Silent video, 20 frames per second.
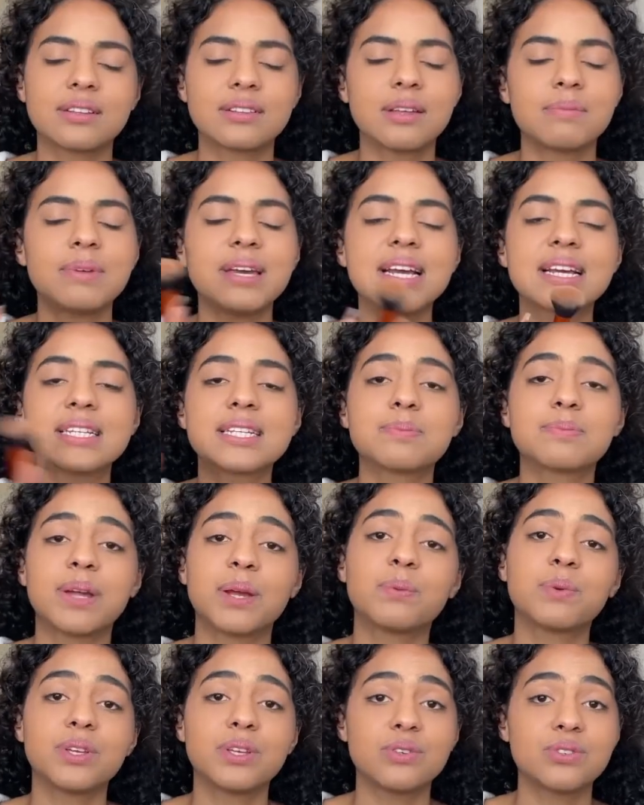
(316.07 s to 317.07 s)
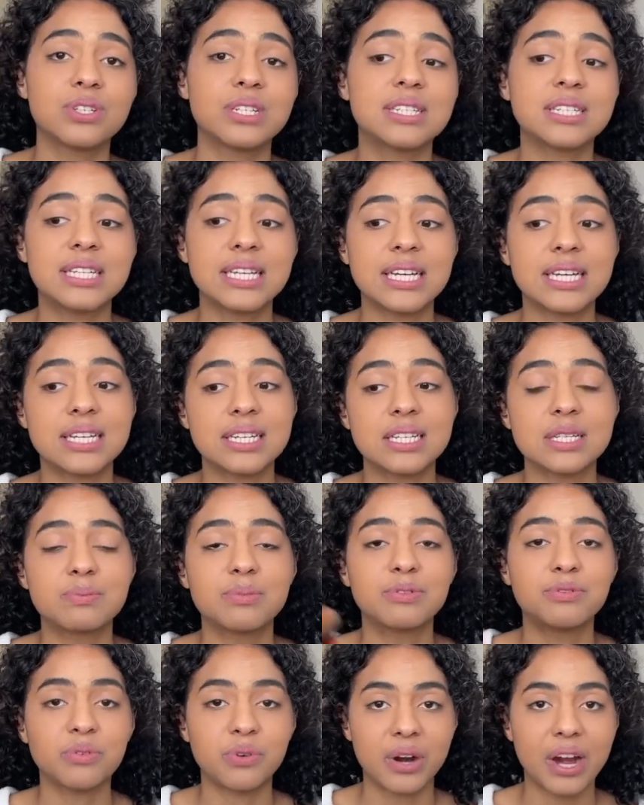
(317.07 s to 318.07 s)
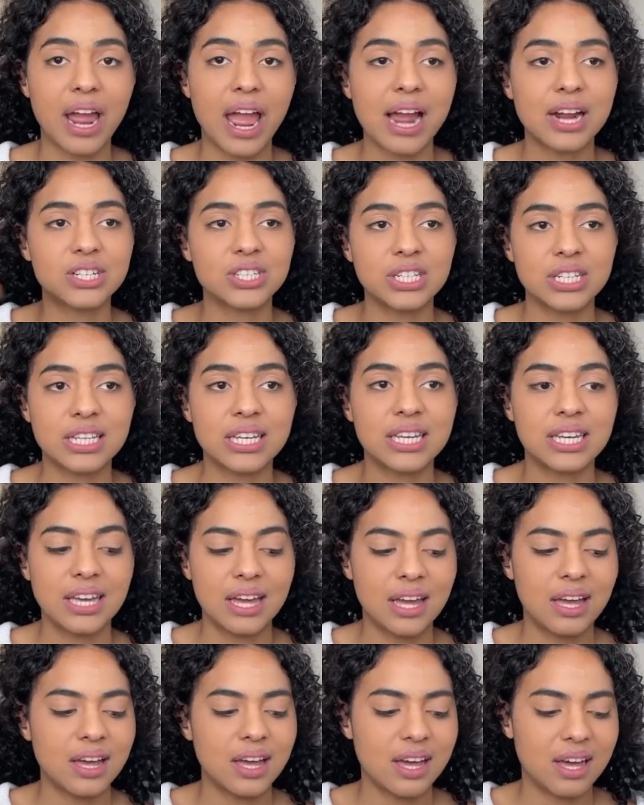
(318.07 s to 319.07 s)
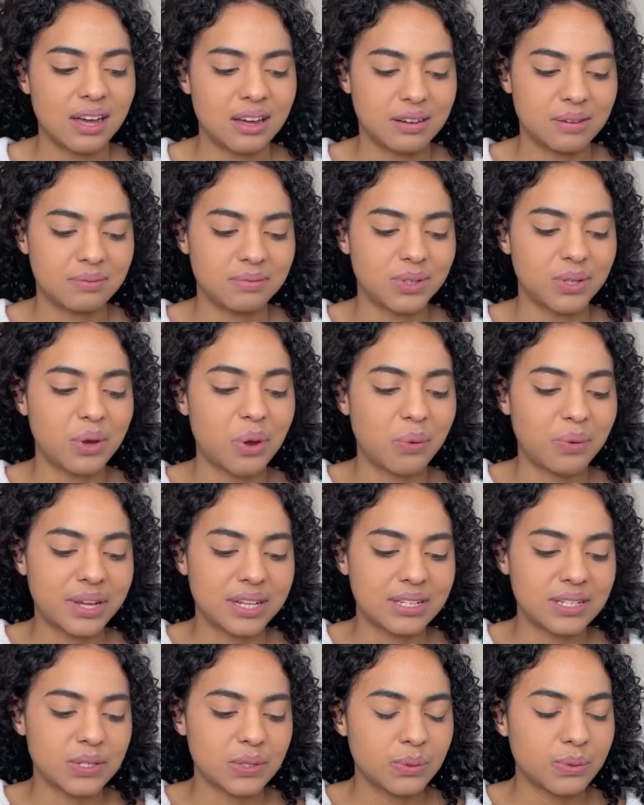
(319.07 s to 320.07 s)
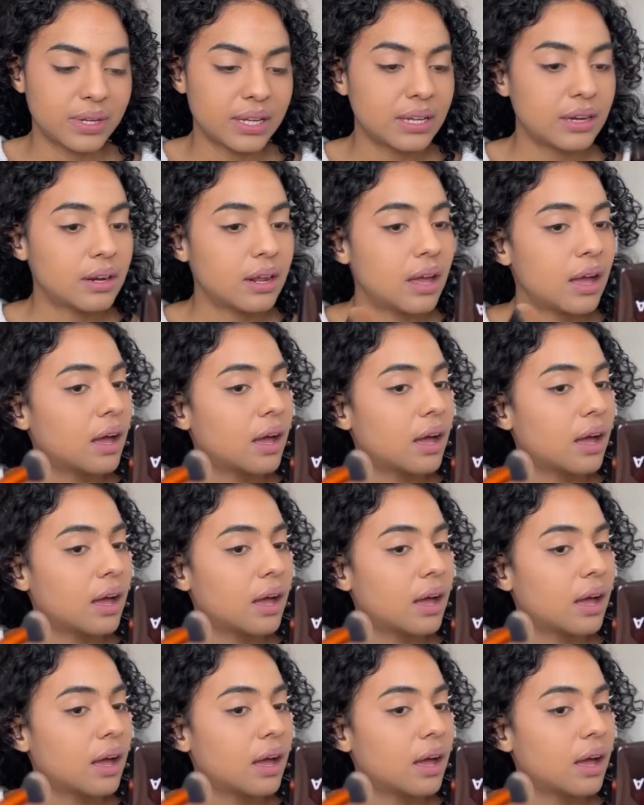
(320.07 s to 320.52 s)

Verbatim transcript: let me explain what UGC is before I actually um, go into it.